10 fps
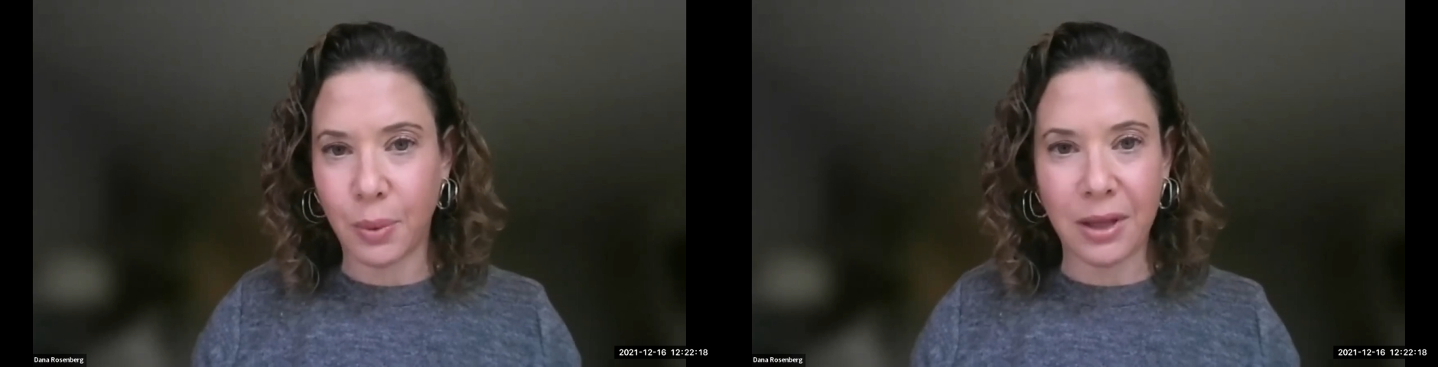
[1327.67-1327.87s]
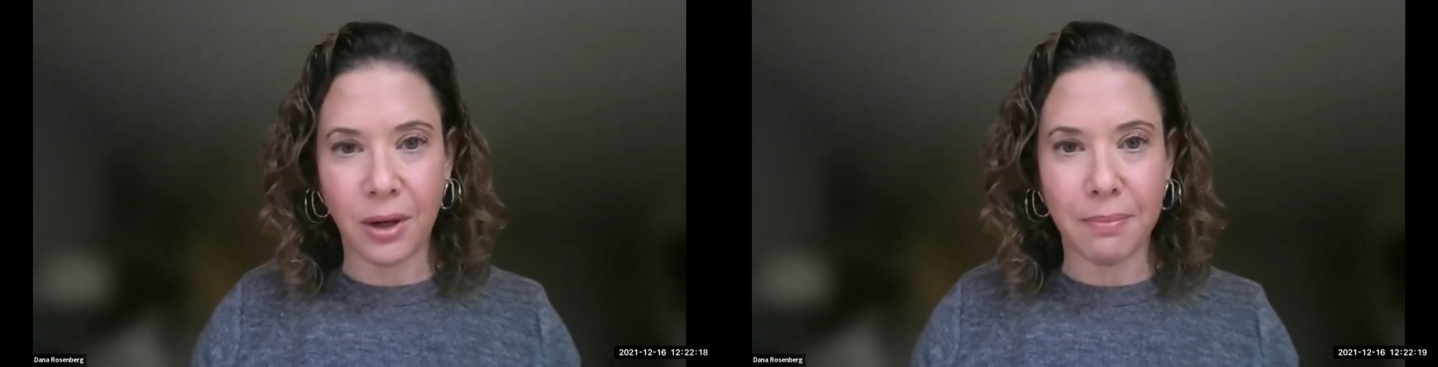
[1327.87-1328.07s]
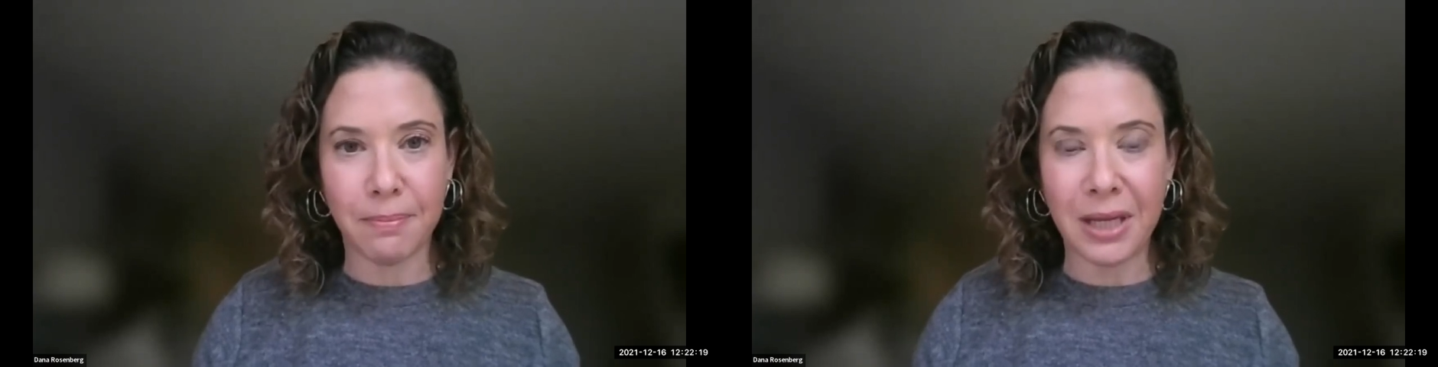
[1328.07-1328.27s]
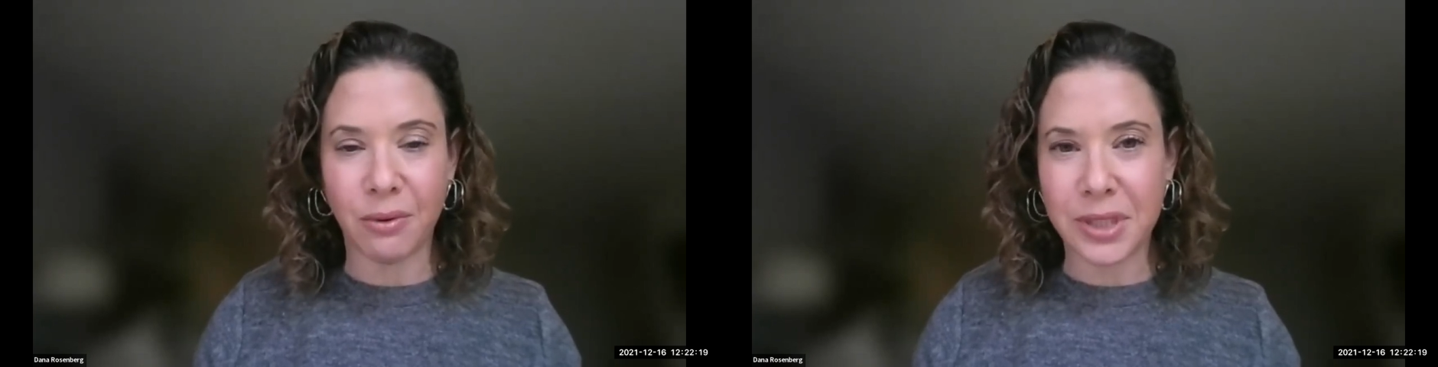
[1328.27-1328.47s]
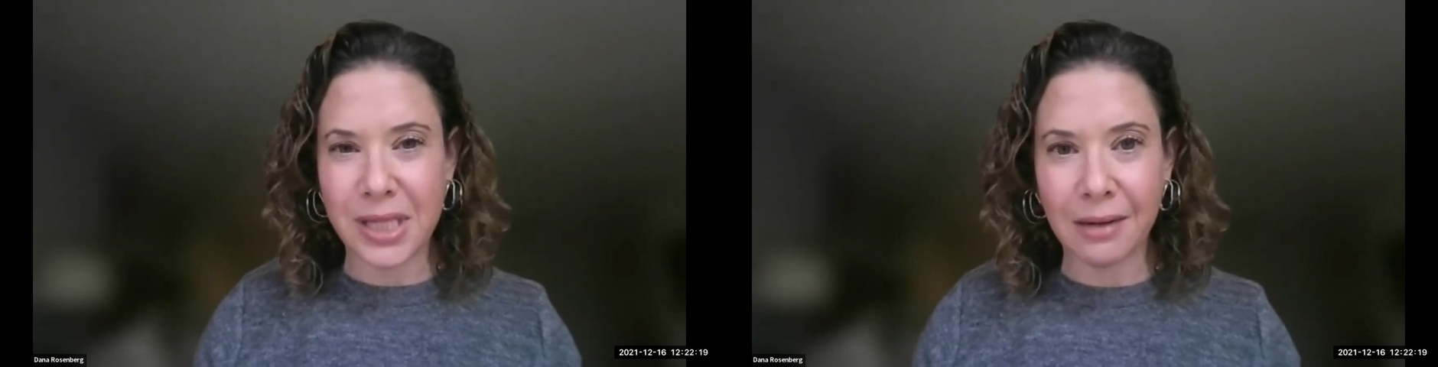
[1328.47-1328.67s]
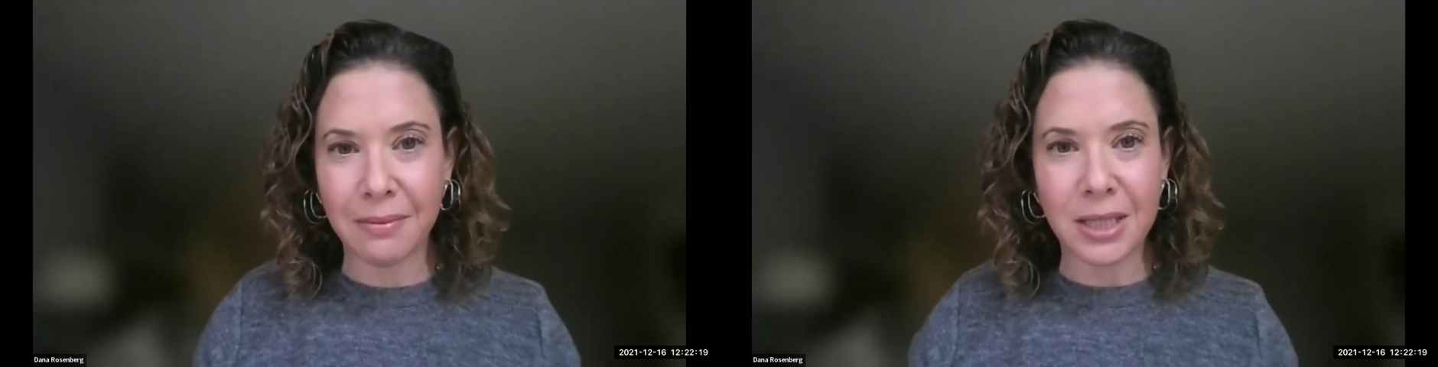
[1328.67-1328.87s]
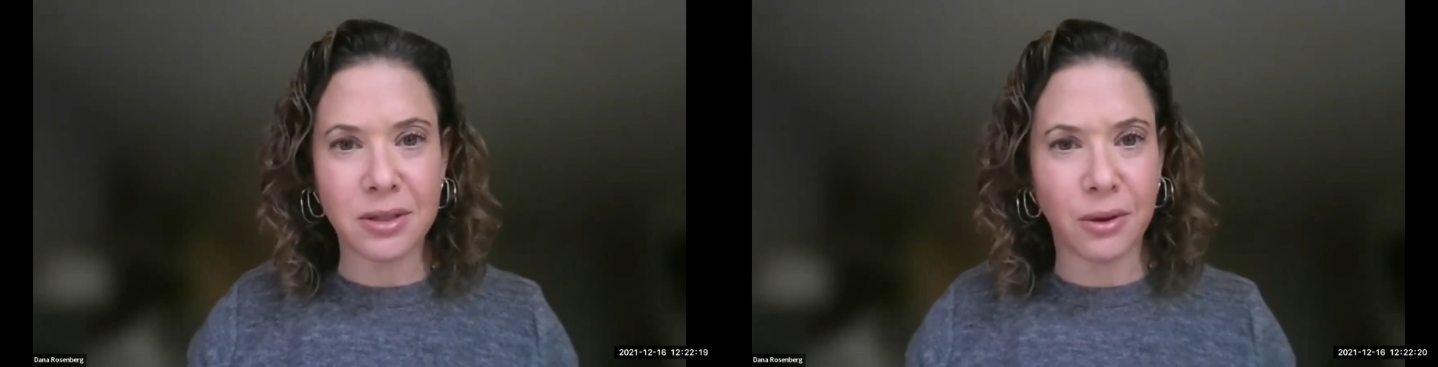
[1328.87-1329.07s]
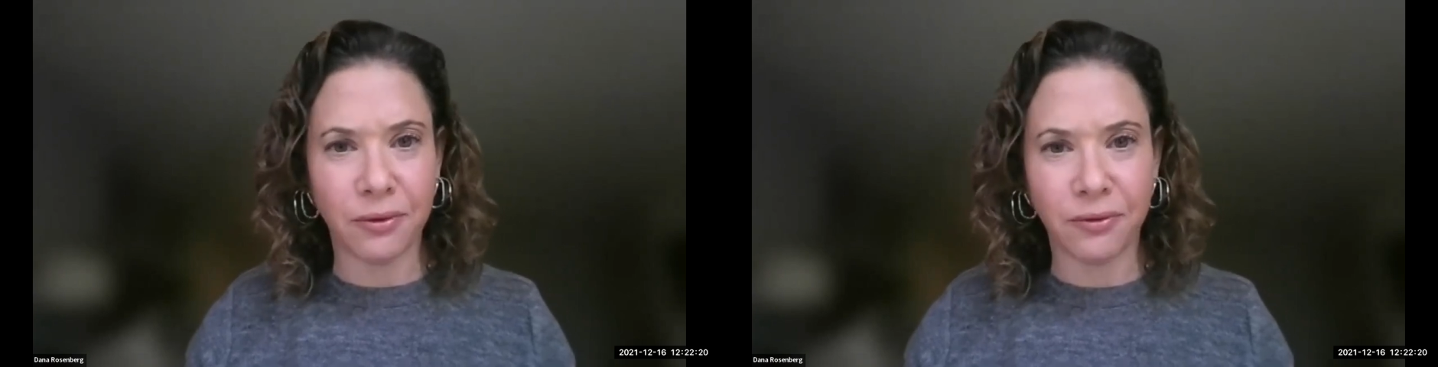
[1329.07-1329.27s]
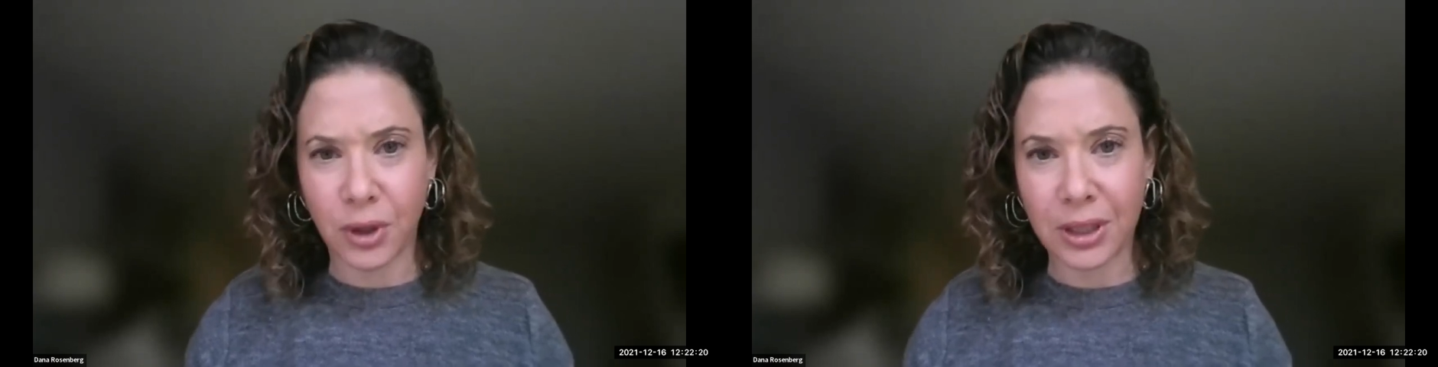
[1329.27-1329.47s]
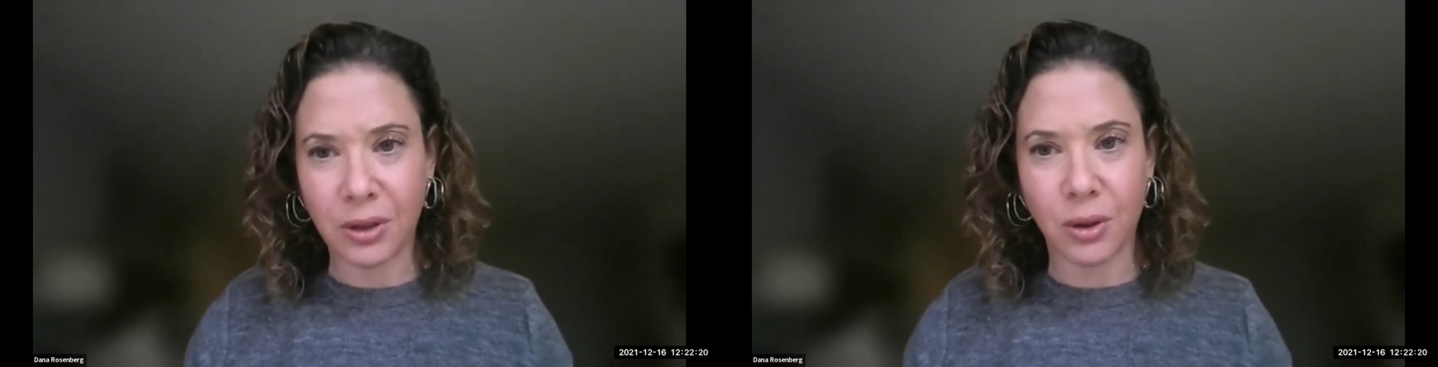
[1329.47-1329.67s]
whether it be through segments, through
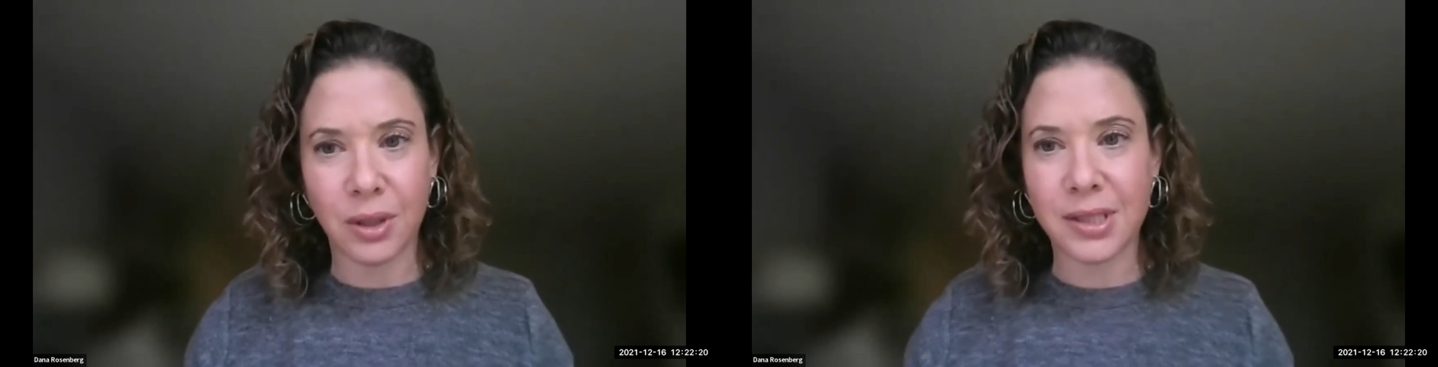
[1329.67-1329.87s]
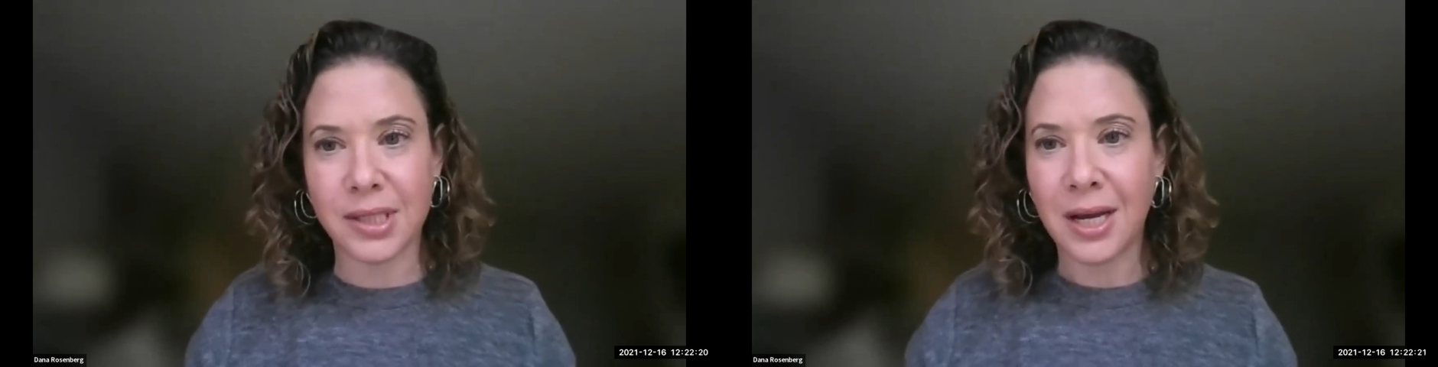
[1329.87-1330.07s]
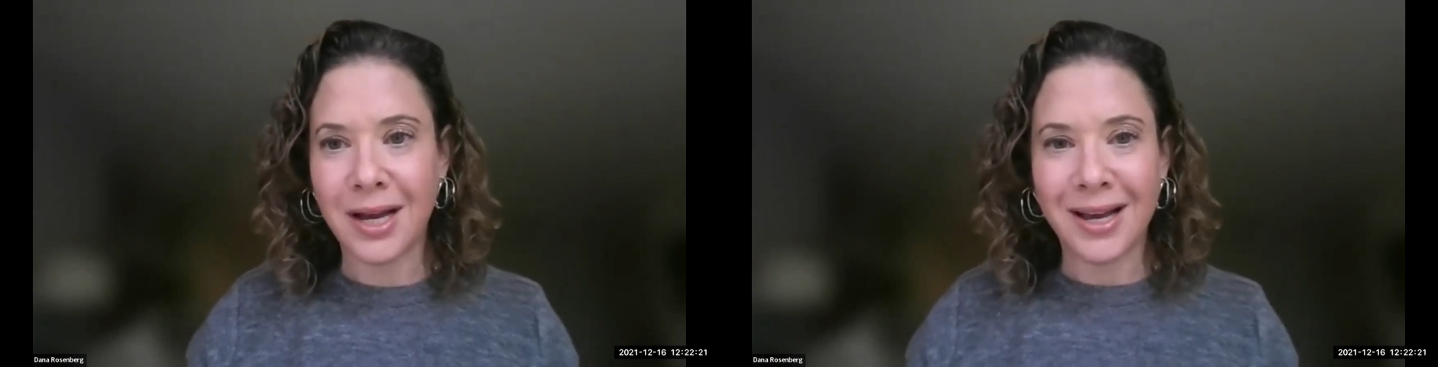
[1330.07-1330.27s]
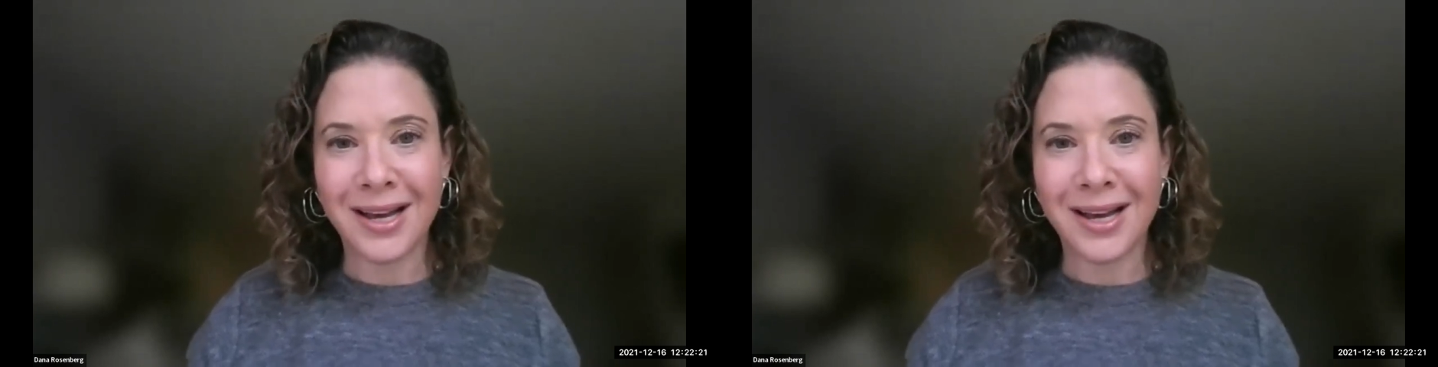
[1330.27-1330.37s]
verticals.